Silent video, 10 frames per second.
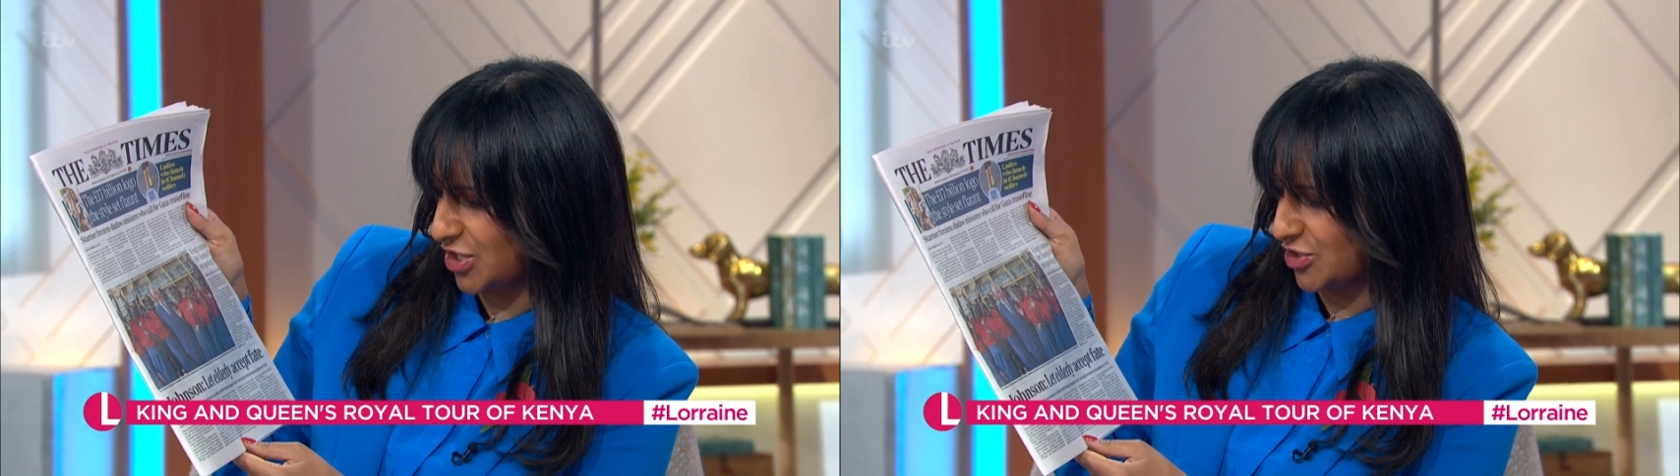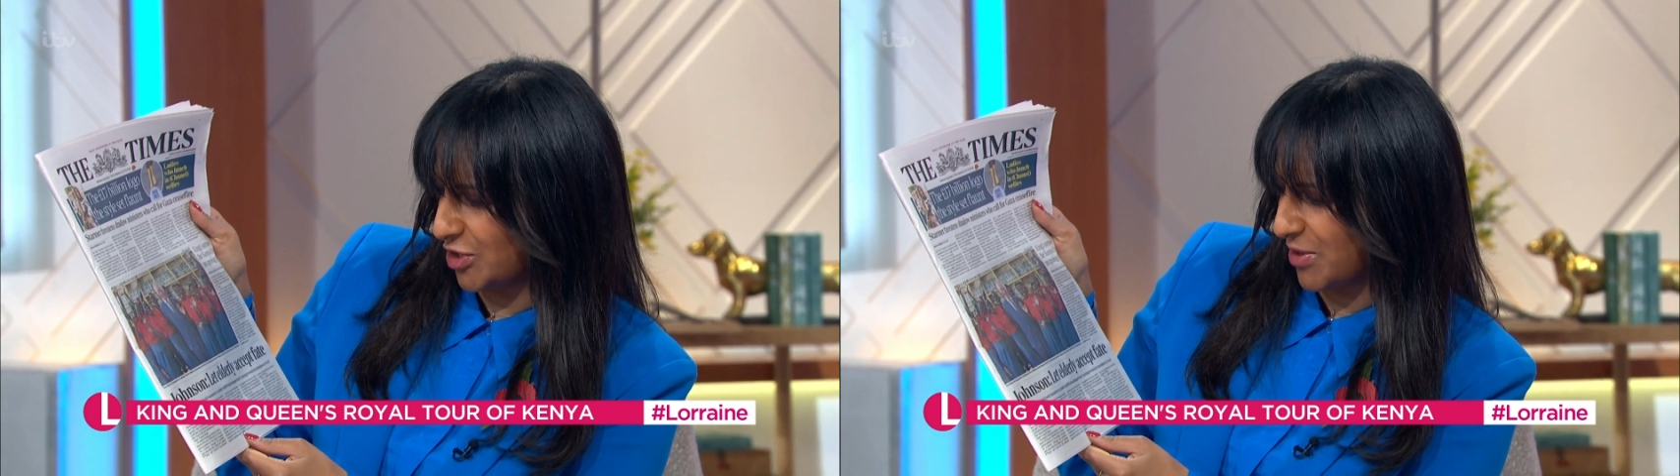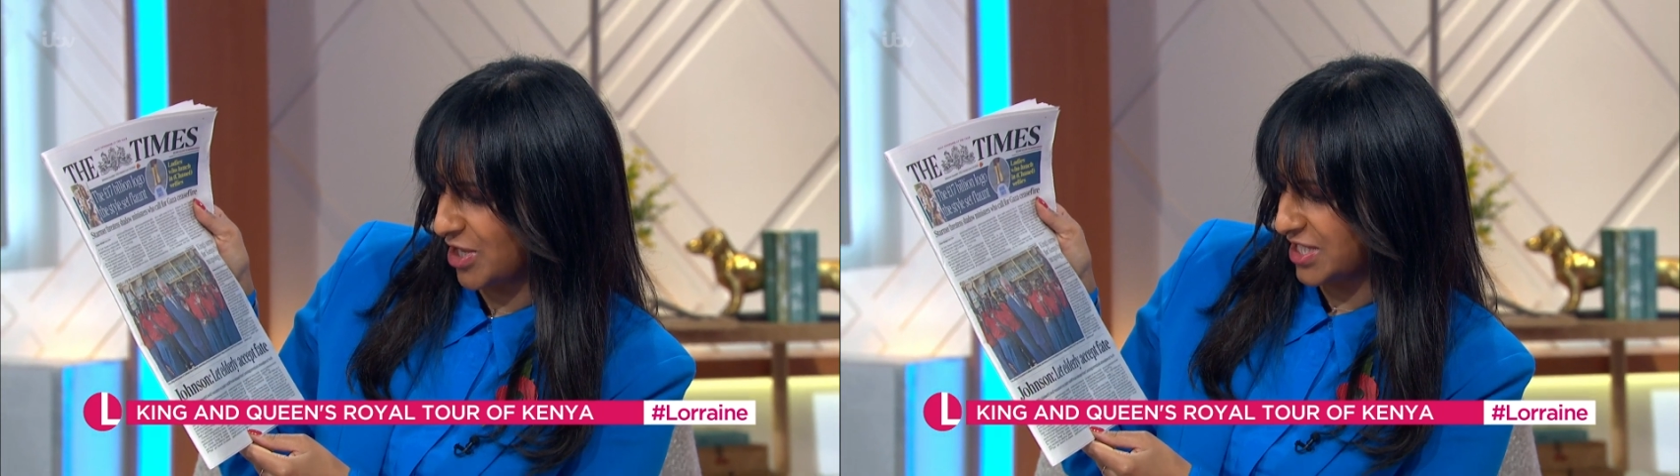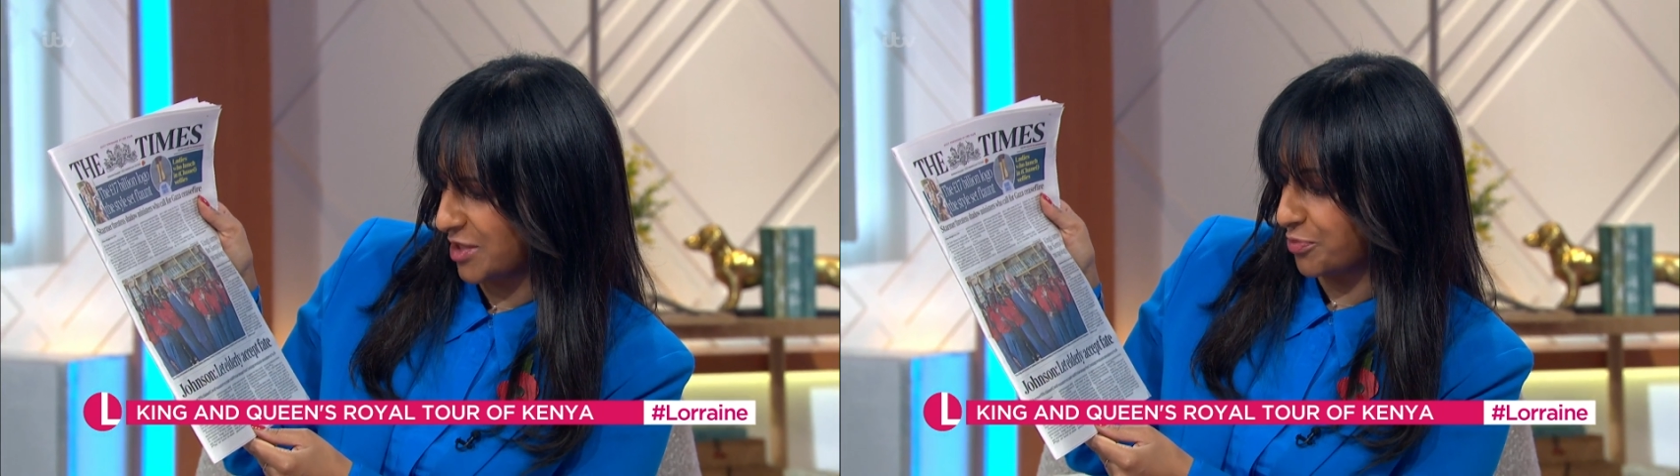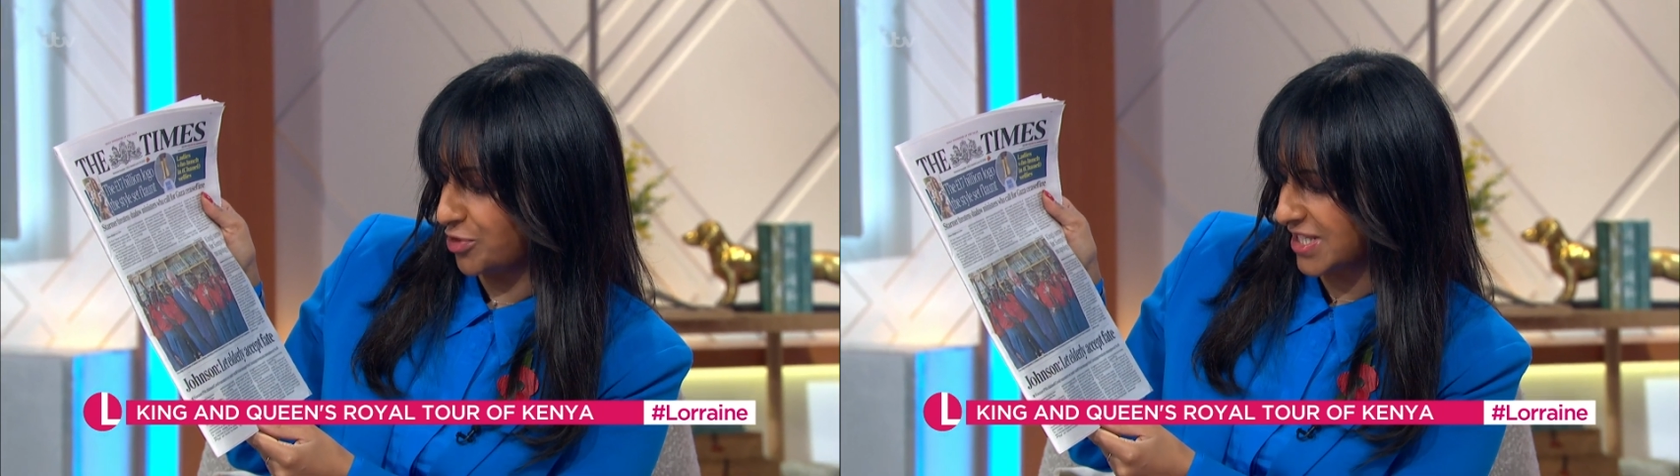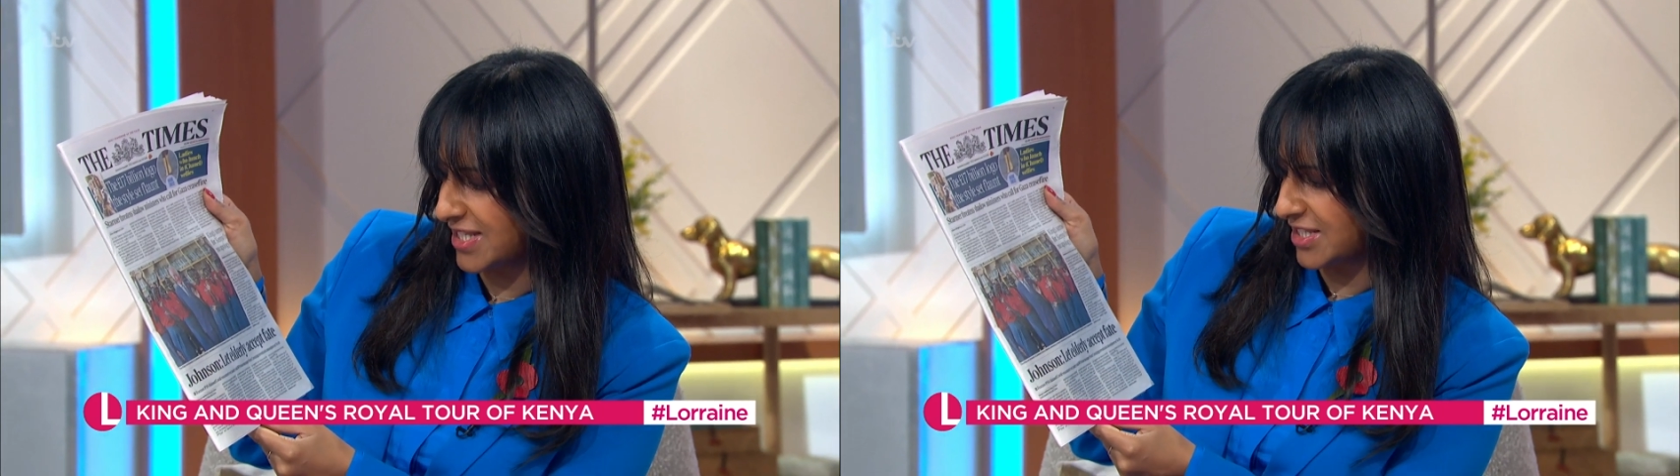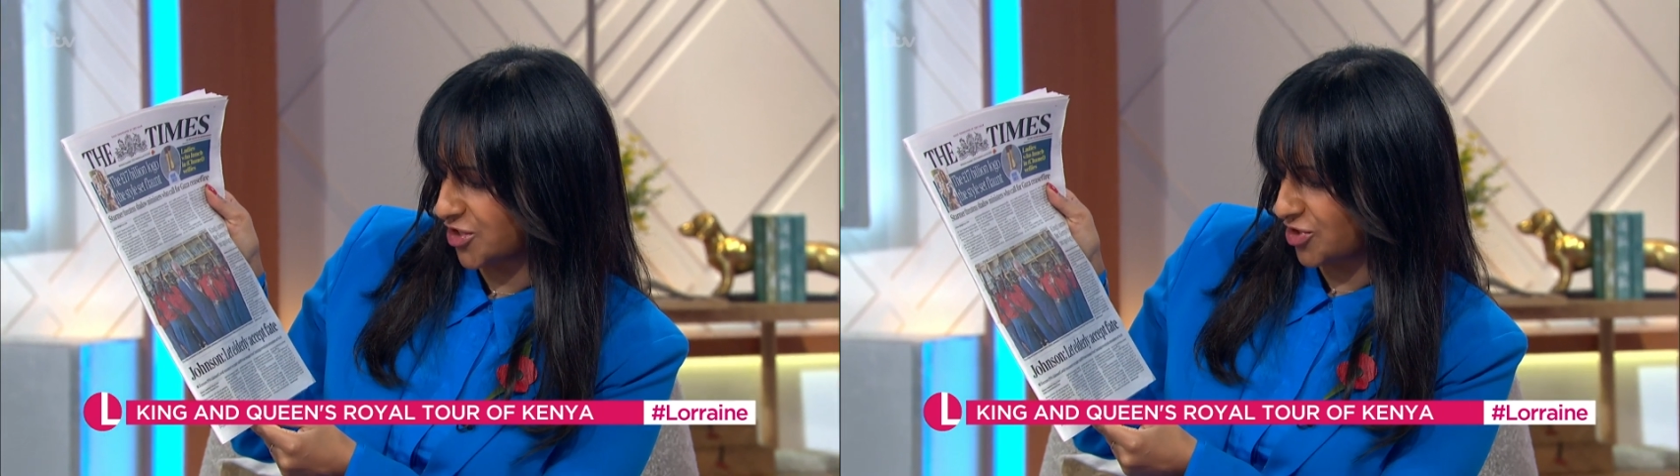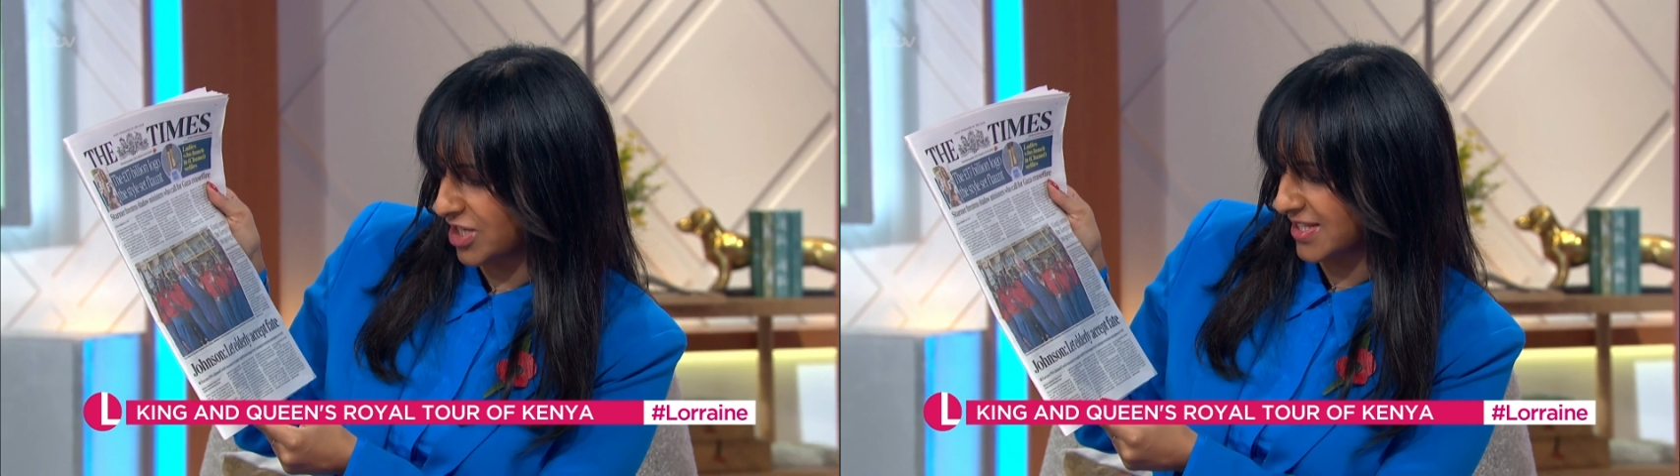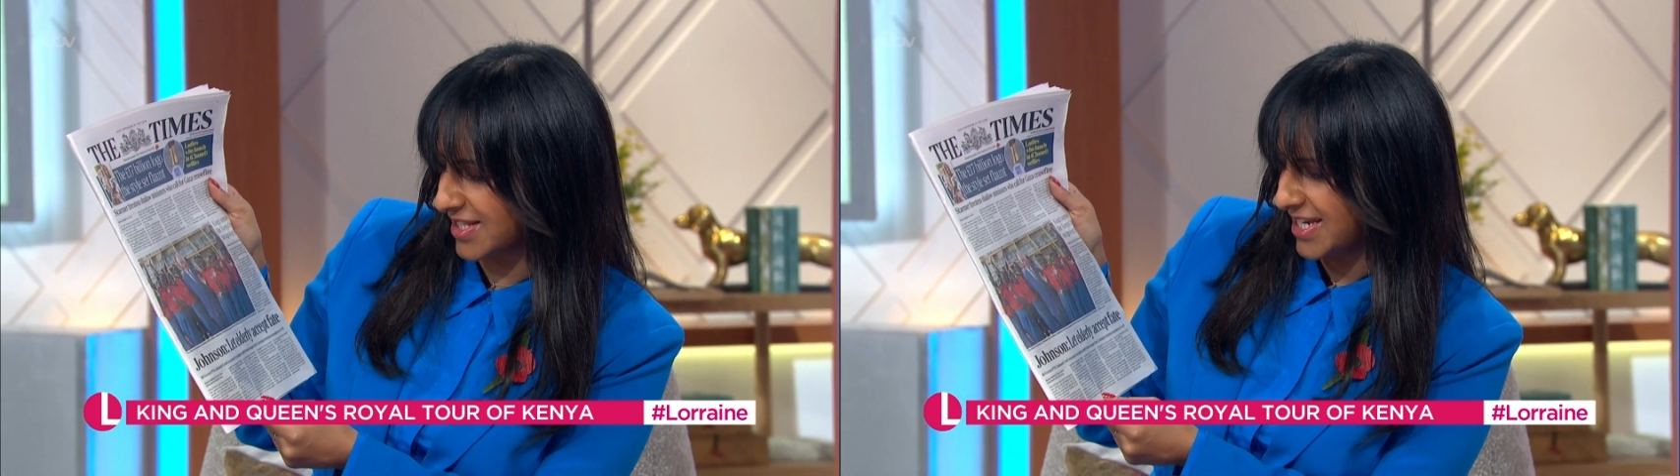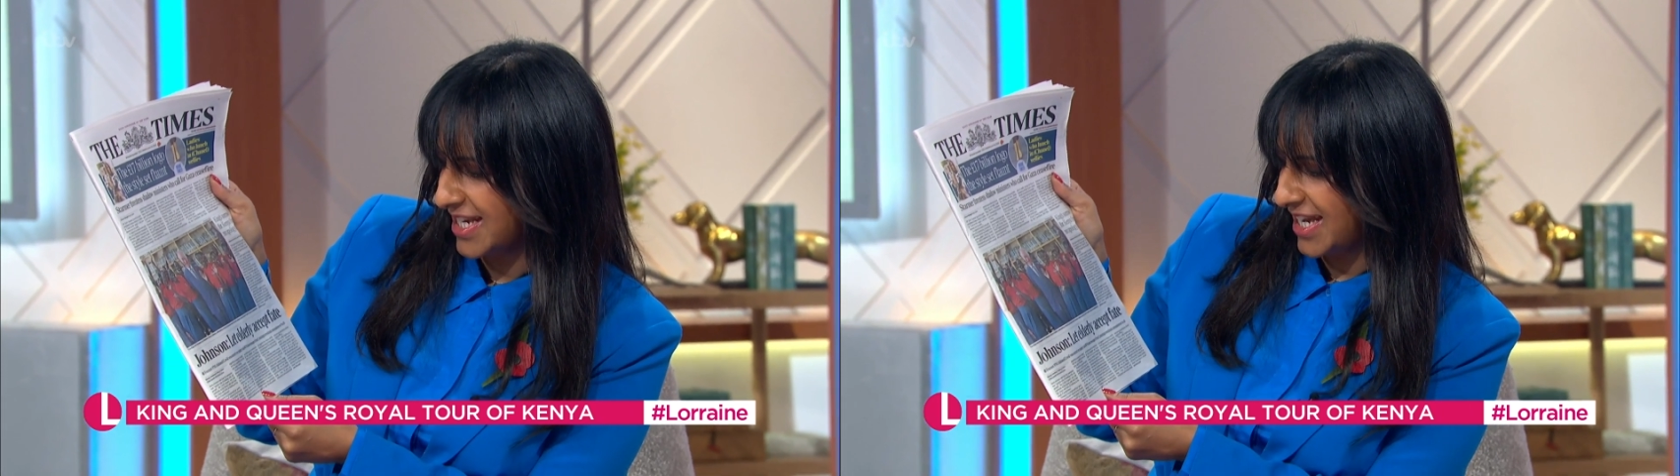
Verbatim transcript: who took part in the Prince's Trust